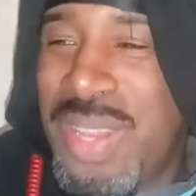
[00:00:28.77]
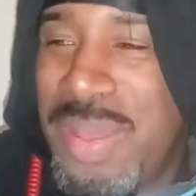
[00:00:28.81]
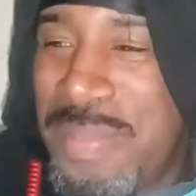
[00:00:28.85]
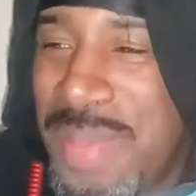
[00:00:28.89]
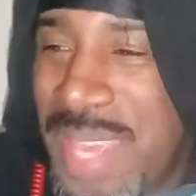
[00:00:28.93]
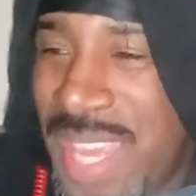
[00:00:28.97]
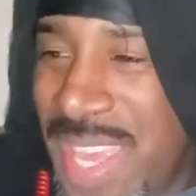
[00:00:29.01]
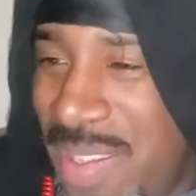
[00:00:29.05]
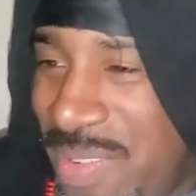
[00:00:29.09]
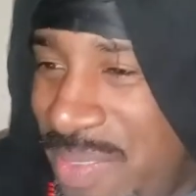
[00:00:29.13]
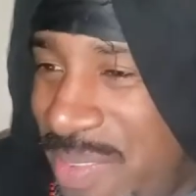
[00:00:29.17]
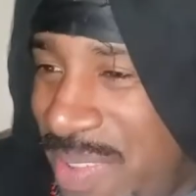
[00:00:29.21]
Let
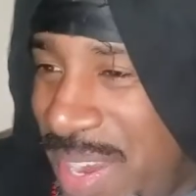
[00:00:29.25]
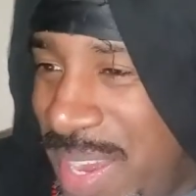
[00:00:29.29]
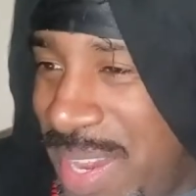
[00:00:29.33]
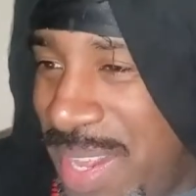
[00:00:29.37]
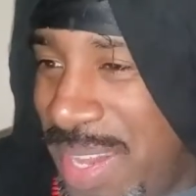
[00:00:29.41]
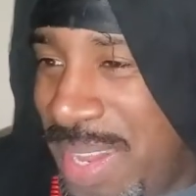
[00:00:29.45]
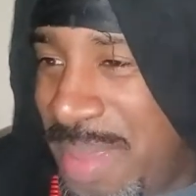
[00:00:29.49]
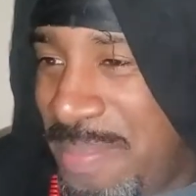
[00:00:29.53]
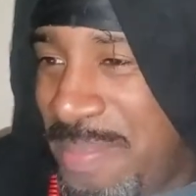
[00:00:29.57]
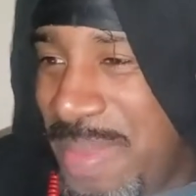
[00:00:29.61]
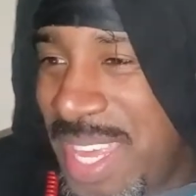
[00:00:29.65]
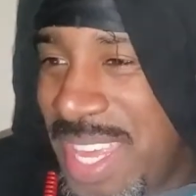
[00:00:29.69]
me get ready.
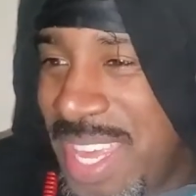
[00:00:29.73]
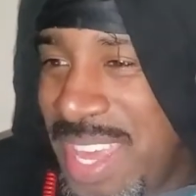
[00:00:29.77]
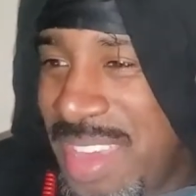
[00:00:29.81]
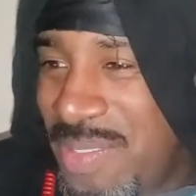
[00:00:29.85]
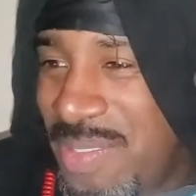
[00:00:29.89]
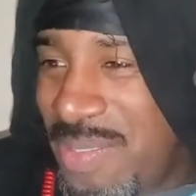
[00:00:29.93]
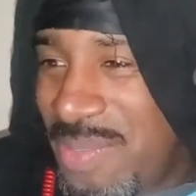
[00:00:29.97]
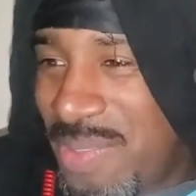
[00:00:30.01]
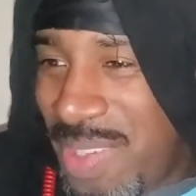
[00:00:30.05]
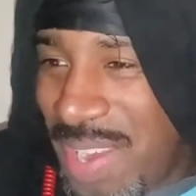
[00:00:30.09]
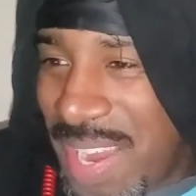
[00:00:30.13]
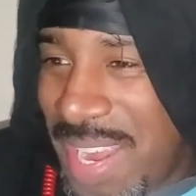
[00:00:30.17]
Let me
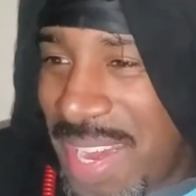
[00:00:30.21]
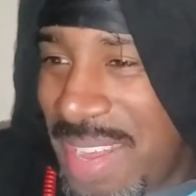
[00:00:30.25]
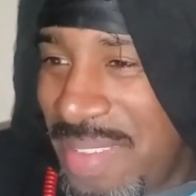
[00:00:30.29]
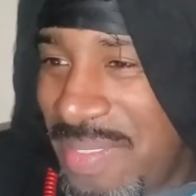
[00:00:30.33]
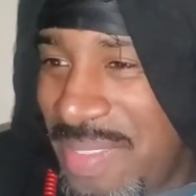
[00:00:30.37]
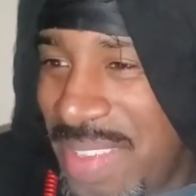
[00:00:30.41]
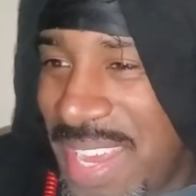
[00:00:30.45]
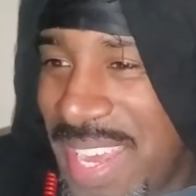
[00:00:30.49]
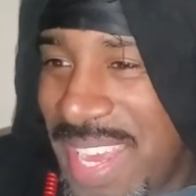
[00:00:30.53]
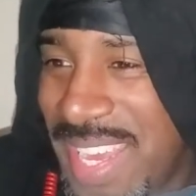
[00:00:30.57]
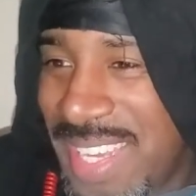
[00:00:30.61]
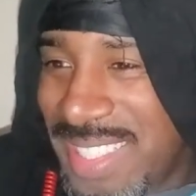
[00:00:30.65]
get ready.
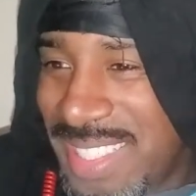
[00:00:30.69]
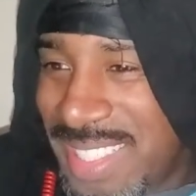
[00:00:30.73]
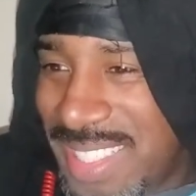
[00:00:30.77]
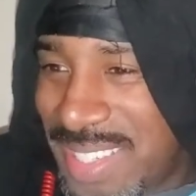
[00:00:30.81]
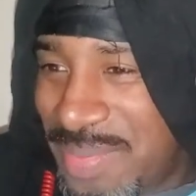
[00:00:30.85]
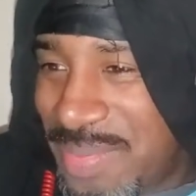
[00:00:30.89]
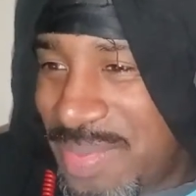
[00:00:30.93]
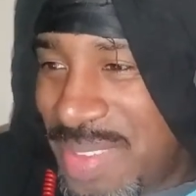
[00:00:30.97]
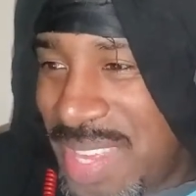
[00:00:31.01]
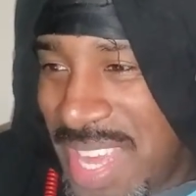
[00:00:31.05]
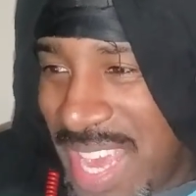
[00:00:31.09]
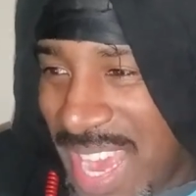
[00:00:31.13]
We got
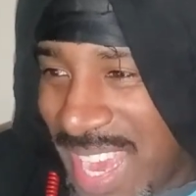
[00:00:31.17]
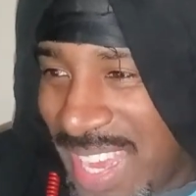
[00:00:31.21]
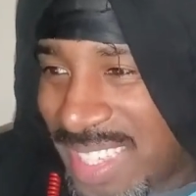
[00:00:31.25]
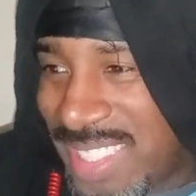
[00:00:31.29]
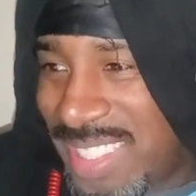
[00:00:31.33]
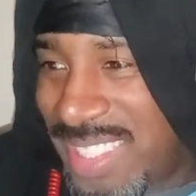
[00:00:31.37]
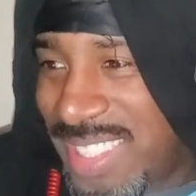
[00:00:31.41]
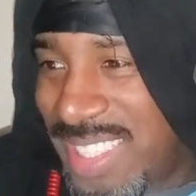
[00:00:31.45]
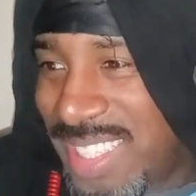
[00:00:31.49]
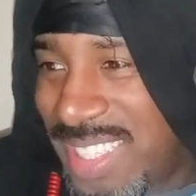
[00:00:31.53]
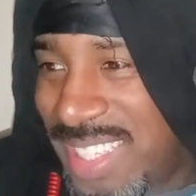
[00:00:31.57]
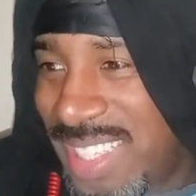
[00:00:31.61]
some
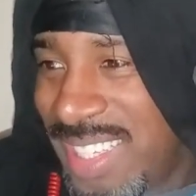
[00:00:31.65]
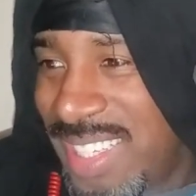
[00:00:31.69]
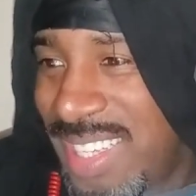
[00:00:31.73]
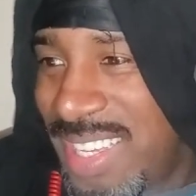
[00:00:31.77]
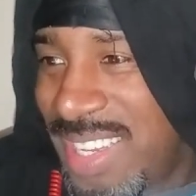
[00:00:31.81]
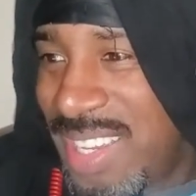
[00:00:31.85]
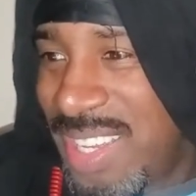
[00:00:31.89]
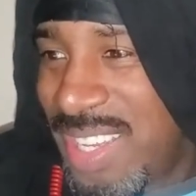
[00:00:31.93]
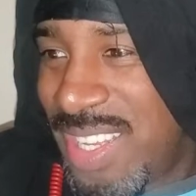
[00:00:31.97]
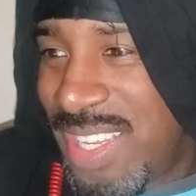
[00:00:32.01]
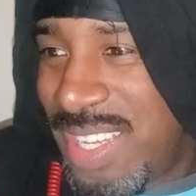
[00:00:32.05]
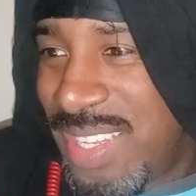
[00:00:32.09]
Youngsta.
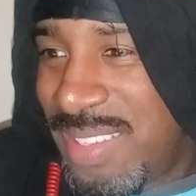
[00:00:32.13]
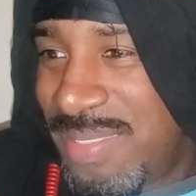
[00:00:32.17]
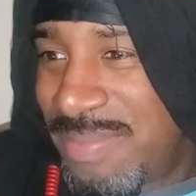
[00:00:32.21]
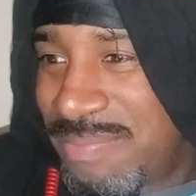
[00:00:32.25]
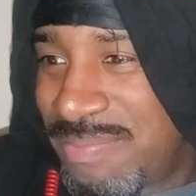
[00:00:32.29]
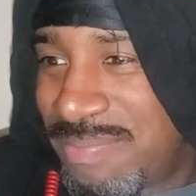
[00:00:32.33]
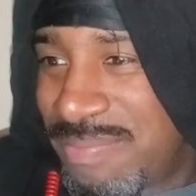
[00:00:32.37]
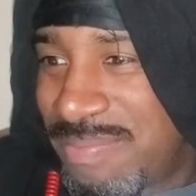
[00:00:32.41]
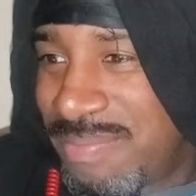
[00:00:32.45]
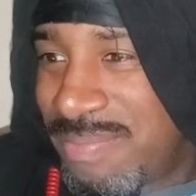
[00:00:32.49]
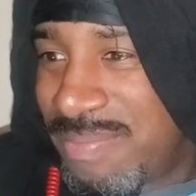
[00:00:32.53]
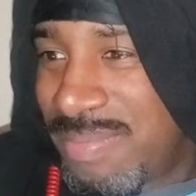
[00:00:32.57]

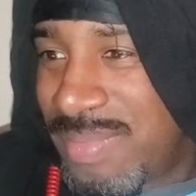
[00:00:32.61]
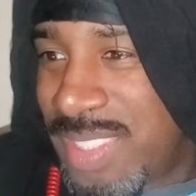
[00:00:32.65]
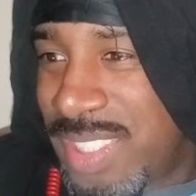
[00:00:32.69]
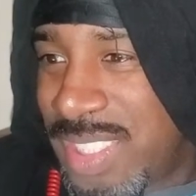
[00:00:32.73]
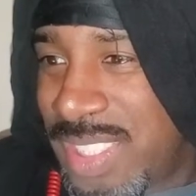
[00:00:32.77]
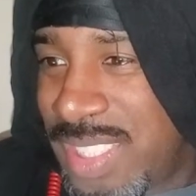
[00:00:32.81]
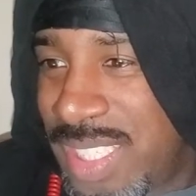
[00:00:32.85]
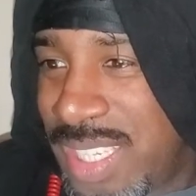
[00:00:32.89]
Hmm.